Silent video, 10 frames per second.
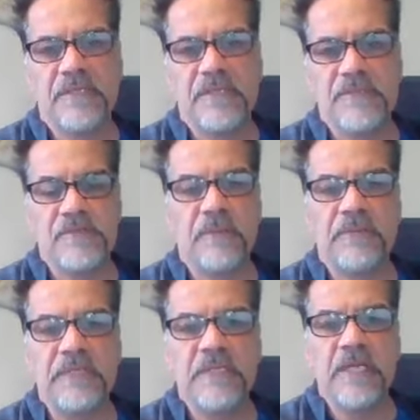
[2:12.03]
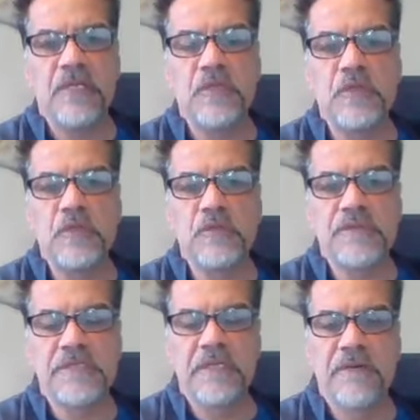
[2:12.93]
Something you
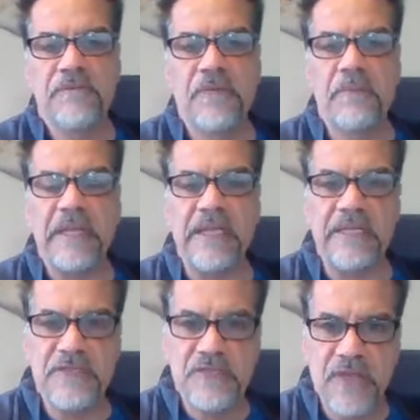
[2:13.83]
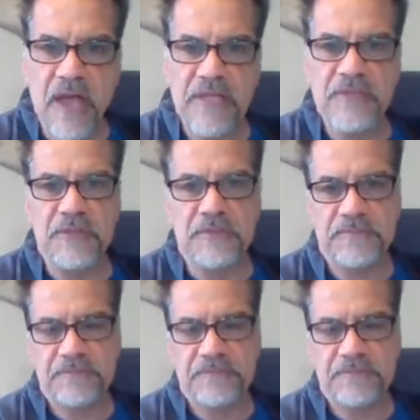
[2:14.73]
use from inside you.